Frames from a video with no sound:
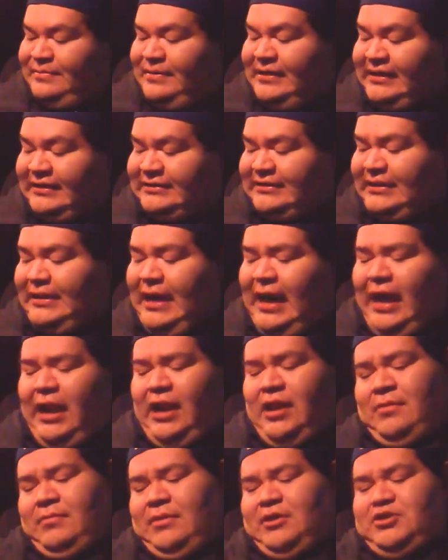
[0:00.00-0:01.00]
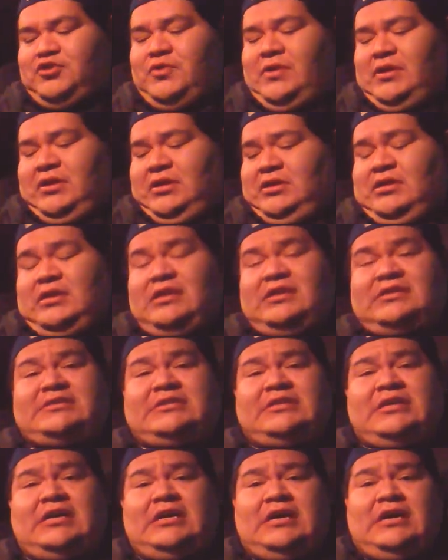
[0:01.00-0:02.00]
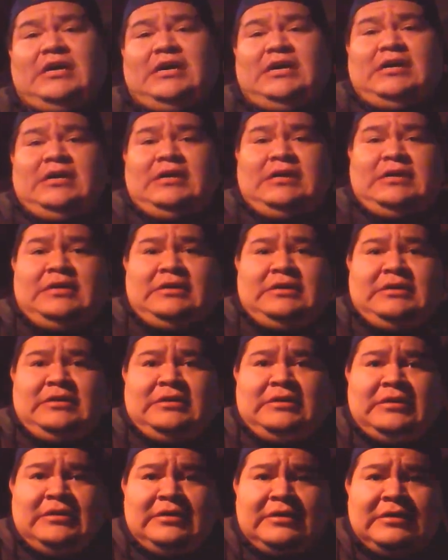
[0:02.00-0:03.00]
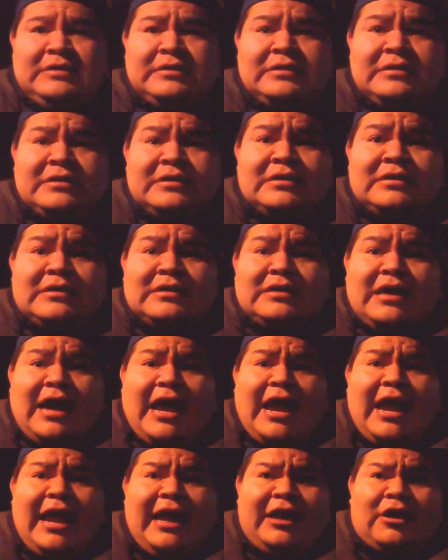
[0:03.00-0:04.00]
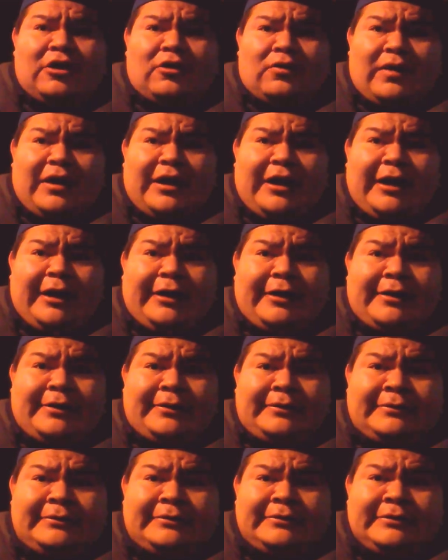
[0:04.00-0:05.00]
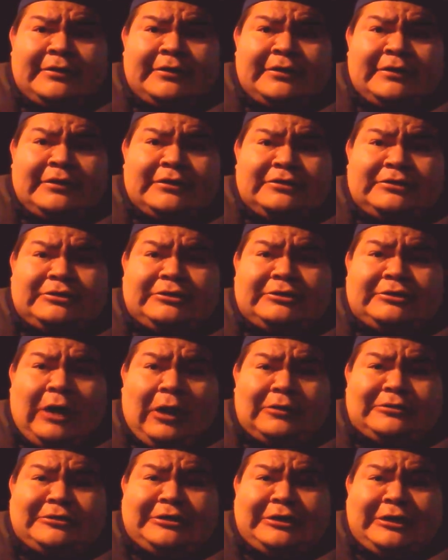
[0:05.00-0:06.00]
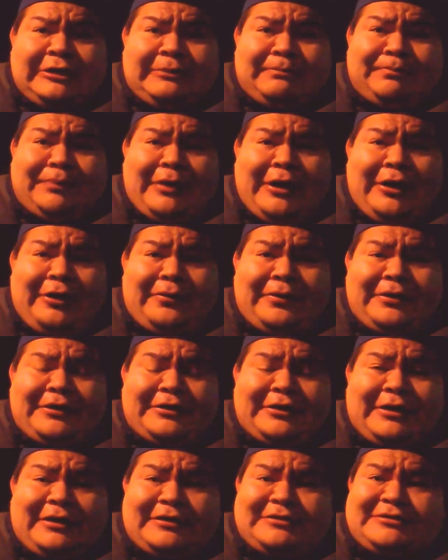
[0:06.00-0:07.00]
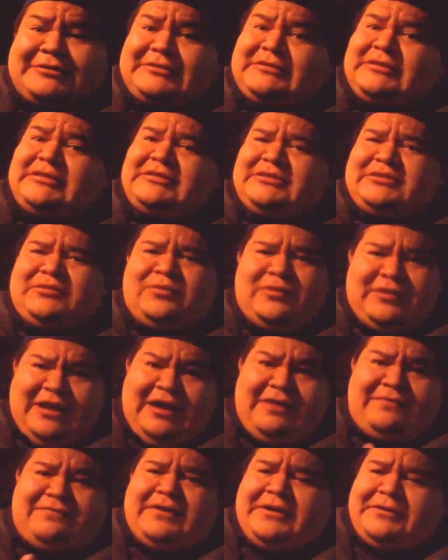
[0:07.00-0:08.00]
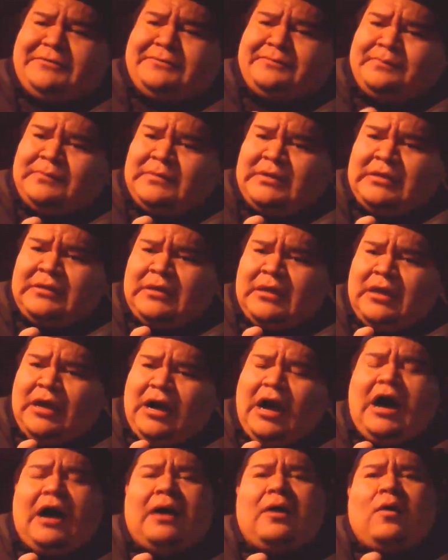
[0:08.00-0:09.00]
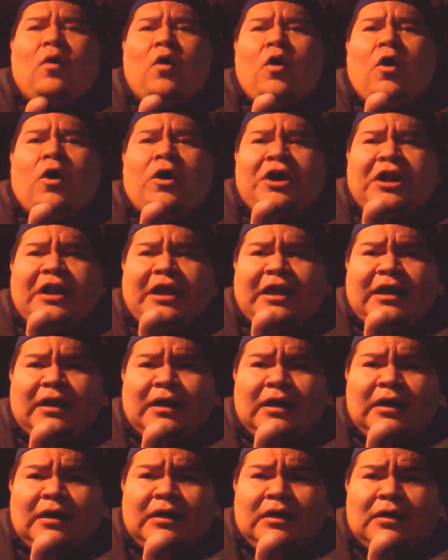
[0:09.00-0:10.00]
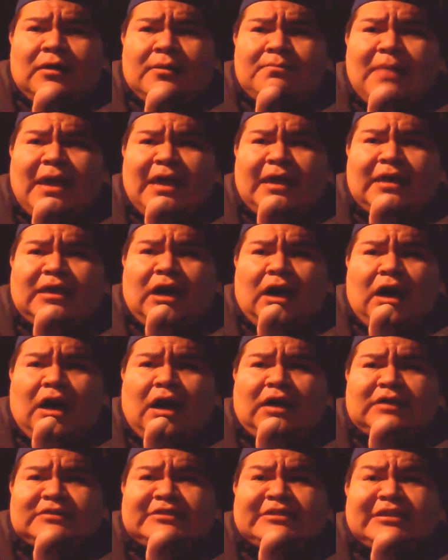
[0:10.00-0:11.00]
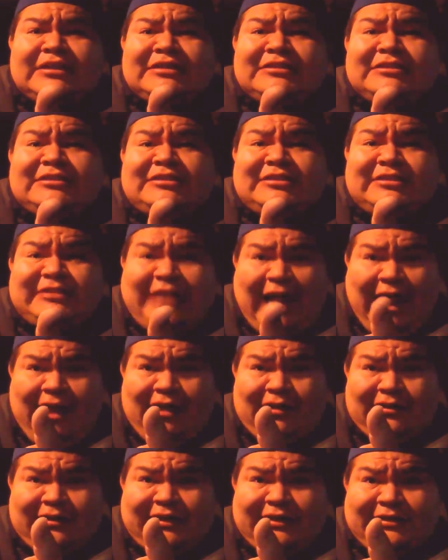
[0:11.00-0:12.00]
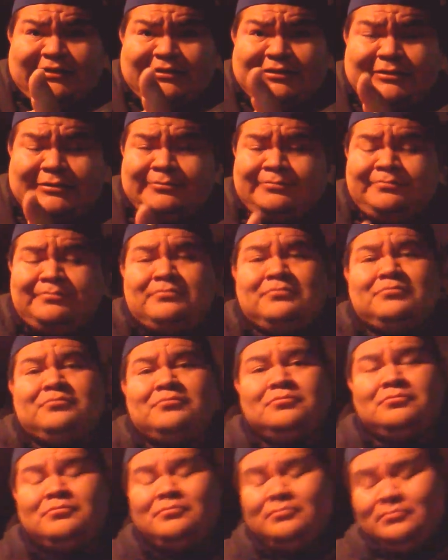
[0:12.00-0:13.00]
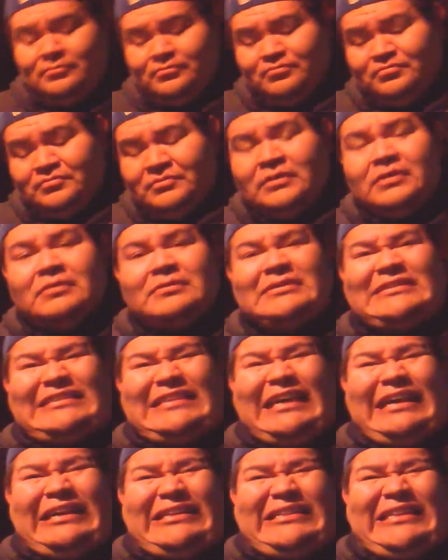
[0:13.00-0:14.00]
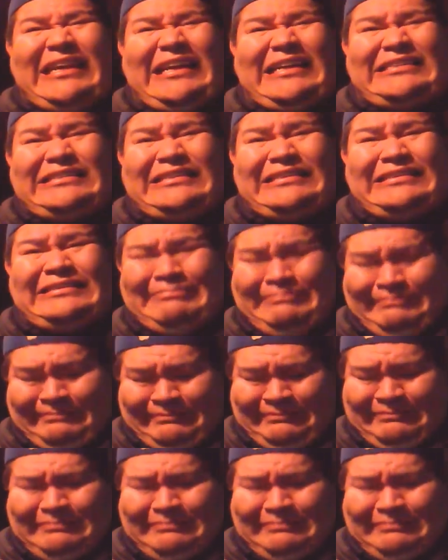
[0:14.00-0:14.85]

Because a lot of them are drinking this uh, Haterade Salty Berry Nuts. This is the one I found. A warning may cause staleness. Let's see how it tastes, huh?